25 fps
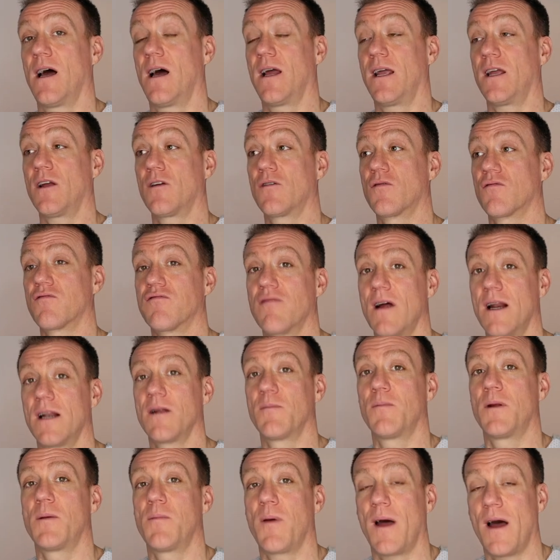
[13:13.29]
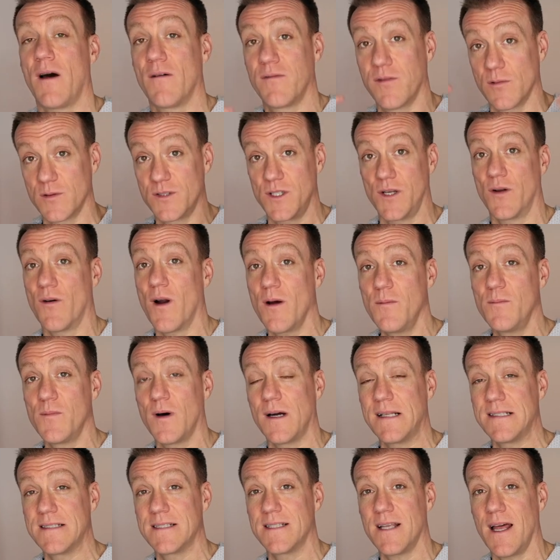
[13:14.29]
incredibly powerful to your own
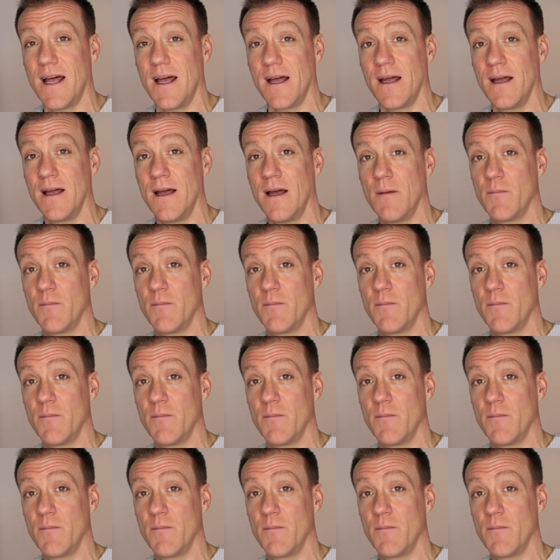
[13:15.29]
mindset